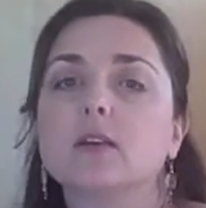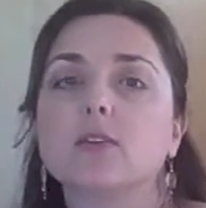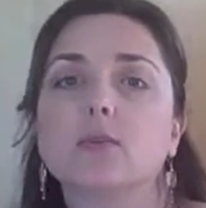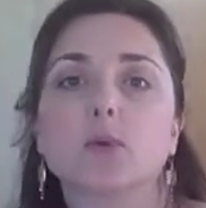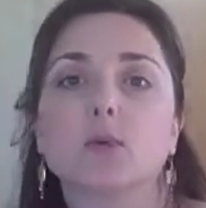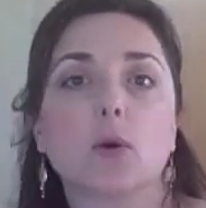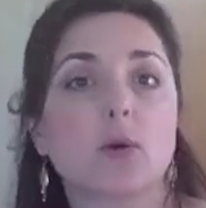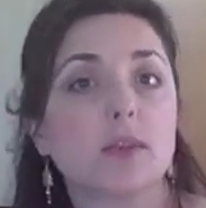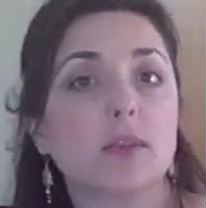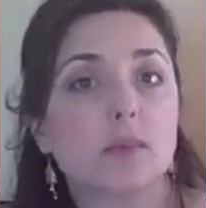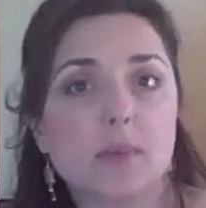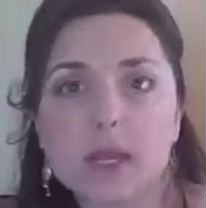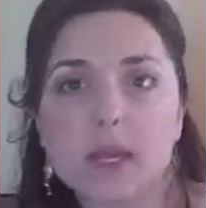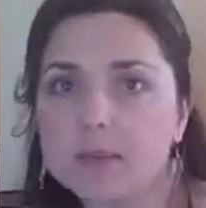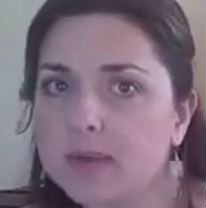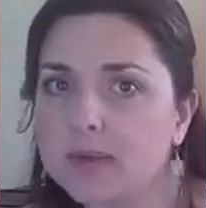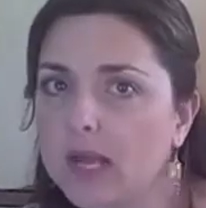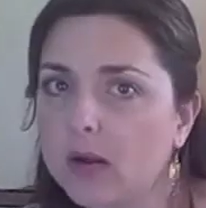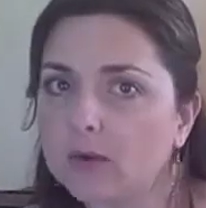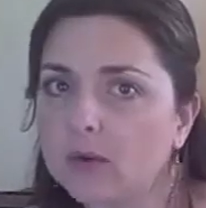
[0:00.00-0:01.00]
throwing the
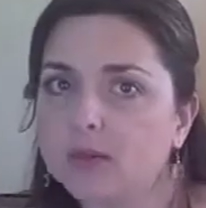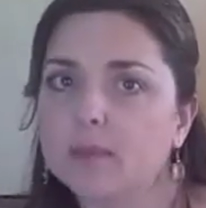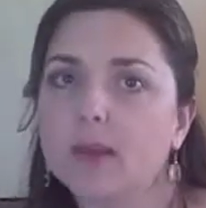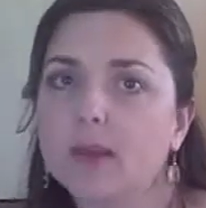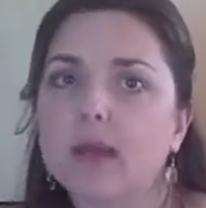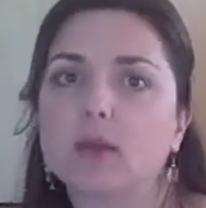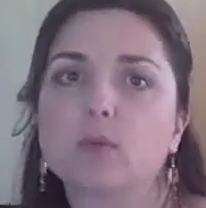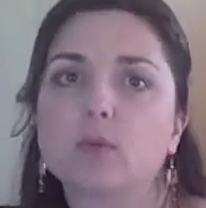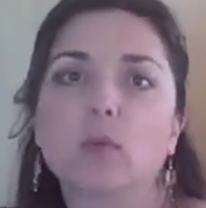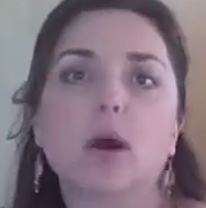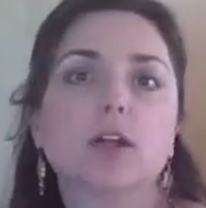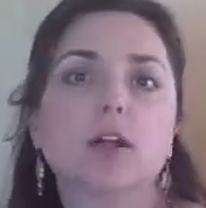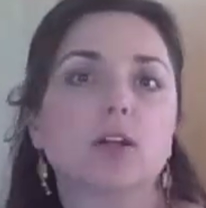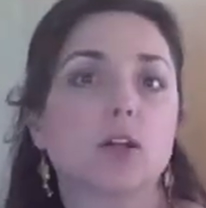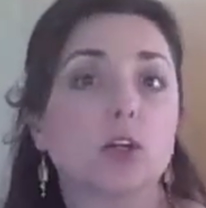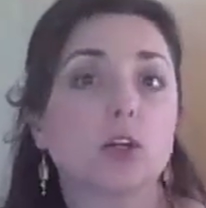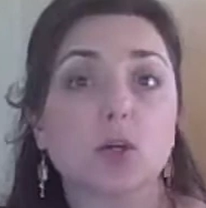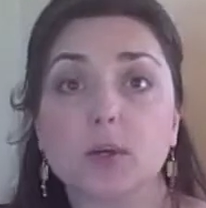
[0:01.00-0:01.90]
baby out with the bathwater,